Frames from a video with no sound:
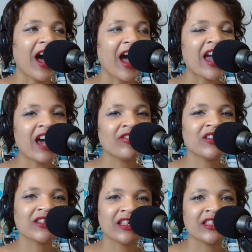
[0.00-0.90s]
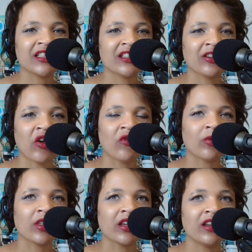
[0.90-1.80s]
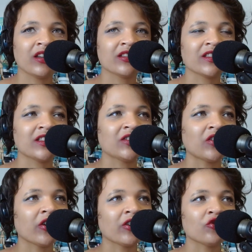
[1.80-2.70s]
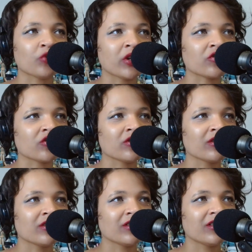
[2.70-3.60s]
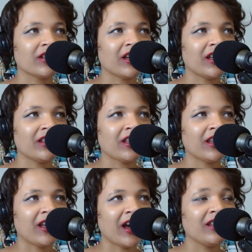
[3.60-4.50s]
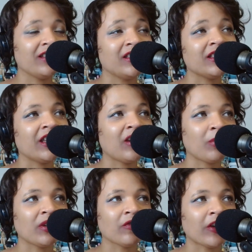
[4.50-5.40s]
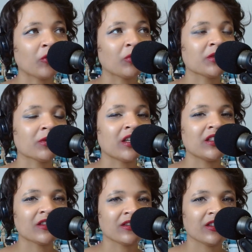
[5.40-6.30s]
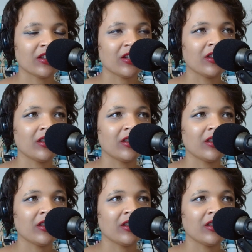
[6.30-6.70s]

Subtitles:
had this idea of like sunken treasure that I didn't end up in the final piece, but I had this, the